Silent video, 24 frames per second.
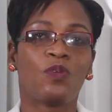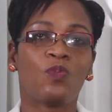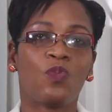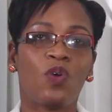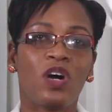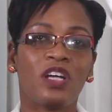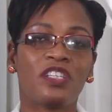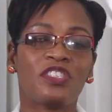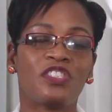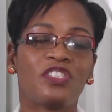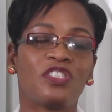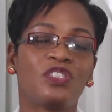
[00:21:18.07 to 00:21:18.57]
And
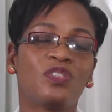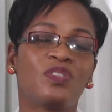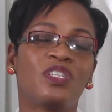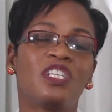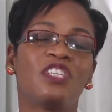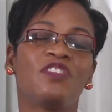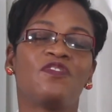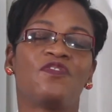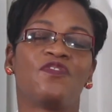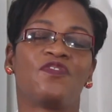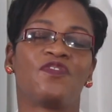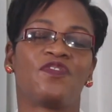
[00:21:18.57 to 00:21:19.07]
once you
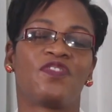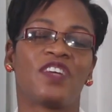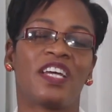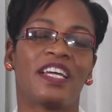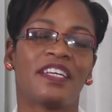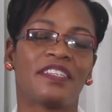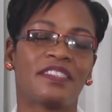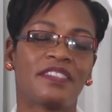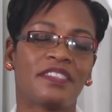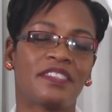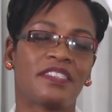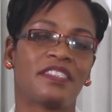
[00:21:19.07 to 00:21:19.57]

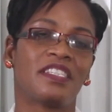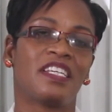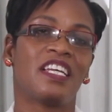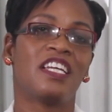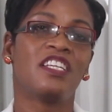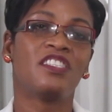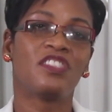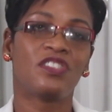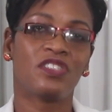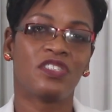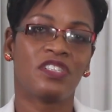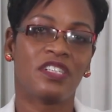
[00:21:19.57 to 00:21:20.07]
invest
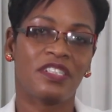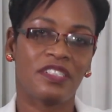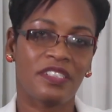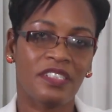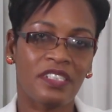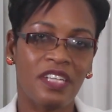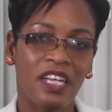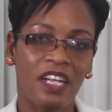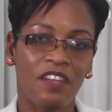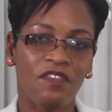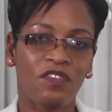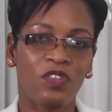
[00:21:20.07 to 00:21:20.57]
into
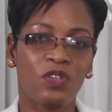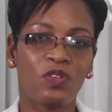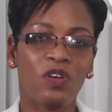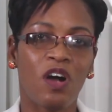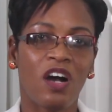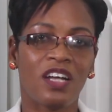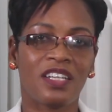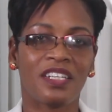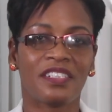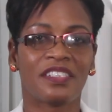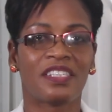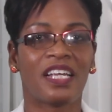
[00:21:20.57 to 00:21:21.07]
yourself,
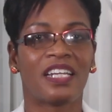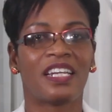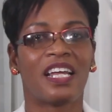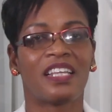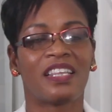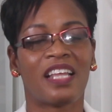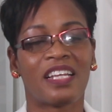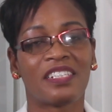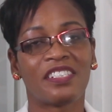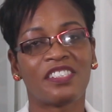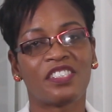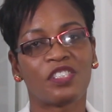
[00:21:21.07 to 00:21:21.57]
you understand
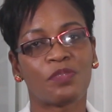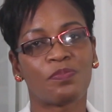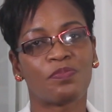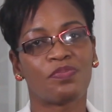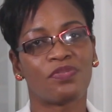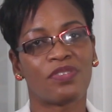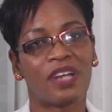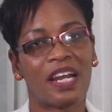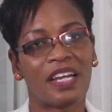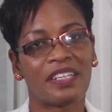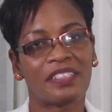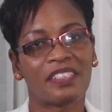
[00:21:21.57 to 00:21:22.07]
that that is a
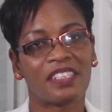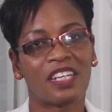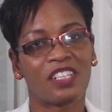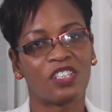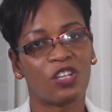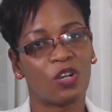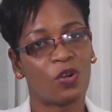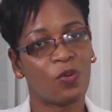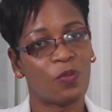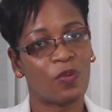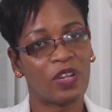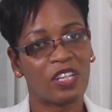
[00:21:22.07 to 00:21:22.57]
price
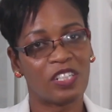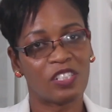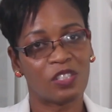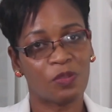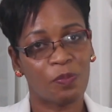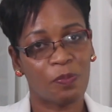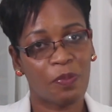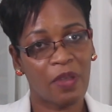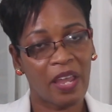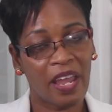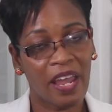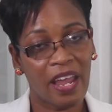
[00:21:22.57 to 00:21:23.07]
that you're willing
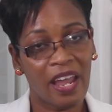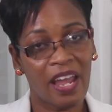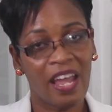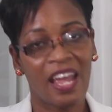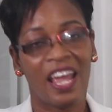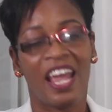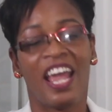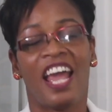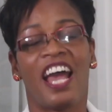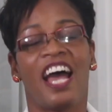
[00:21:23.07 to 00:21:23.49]
to pay.